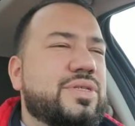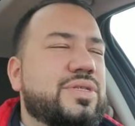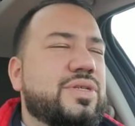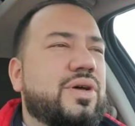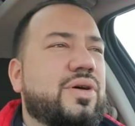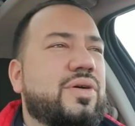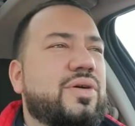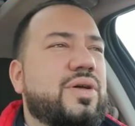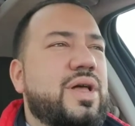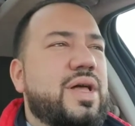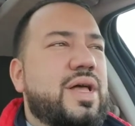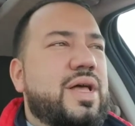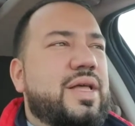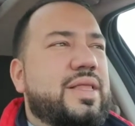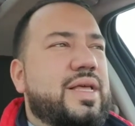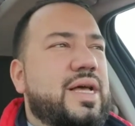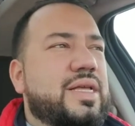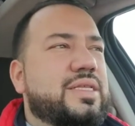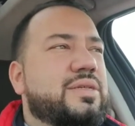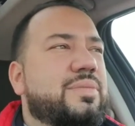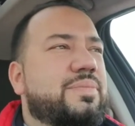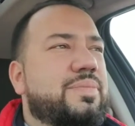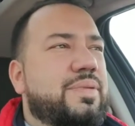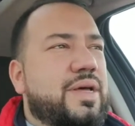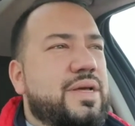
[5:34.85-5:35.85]
So
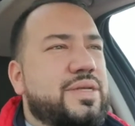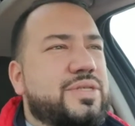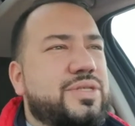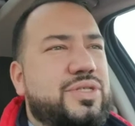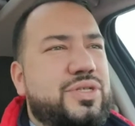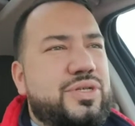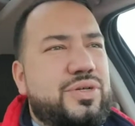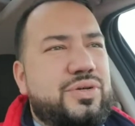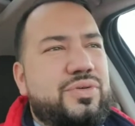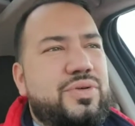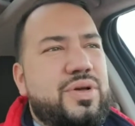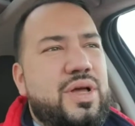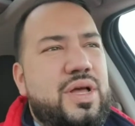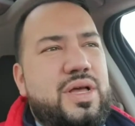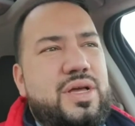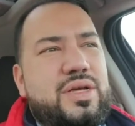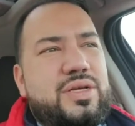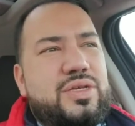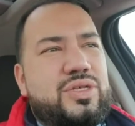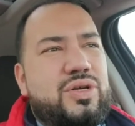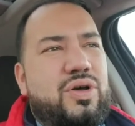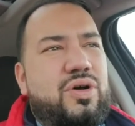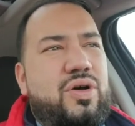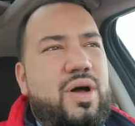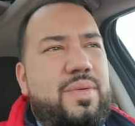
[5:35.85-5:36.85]
that's a plus too.
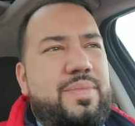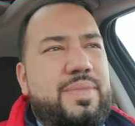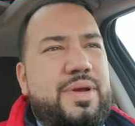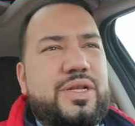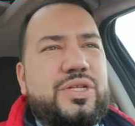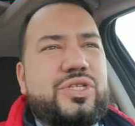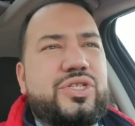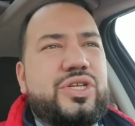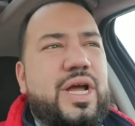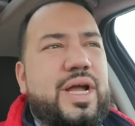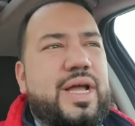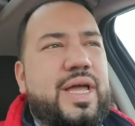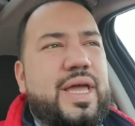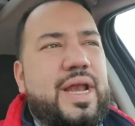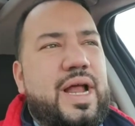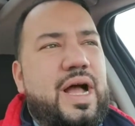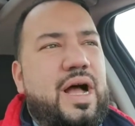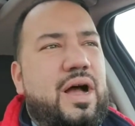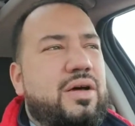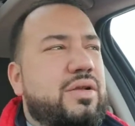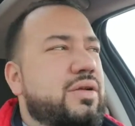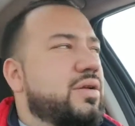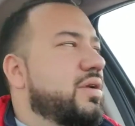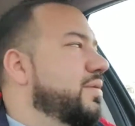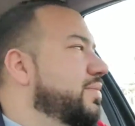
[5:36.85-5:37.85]
So I'm gonna check it
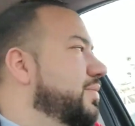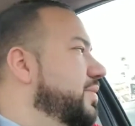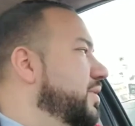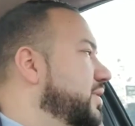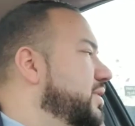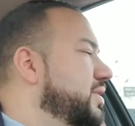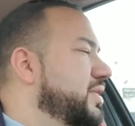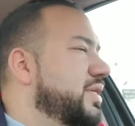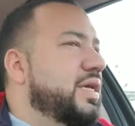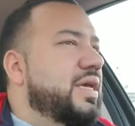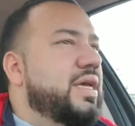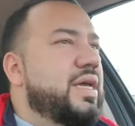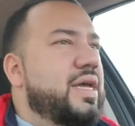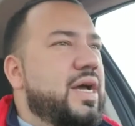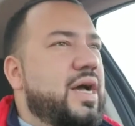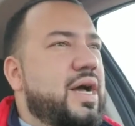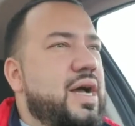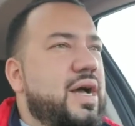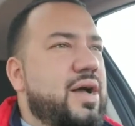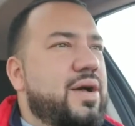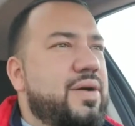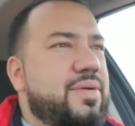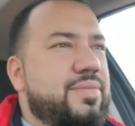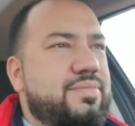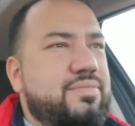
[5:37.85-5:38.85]
out, and I'm gonna see
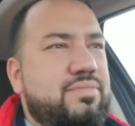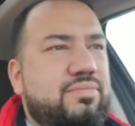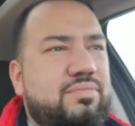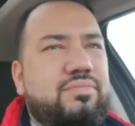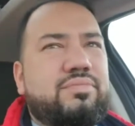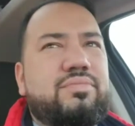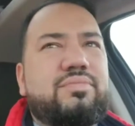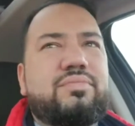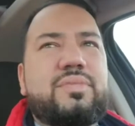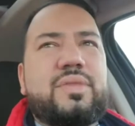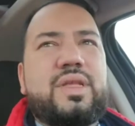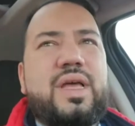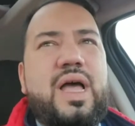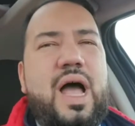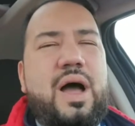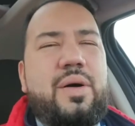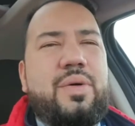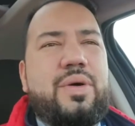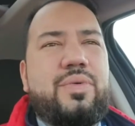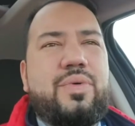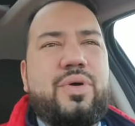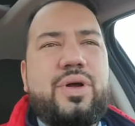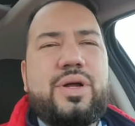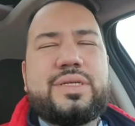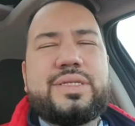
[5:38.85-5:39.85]
how
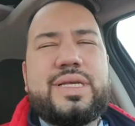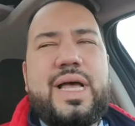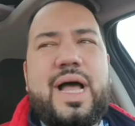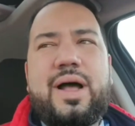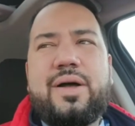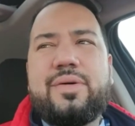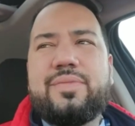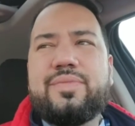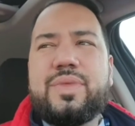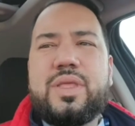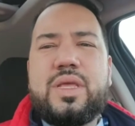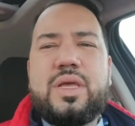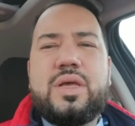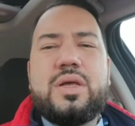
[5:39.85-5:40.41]
it works out.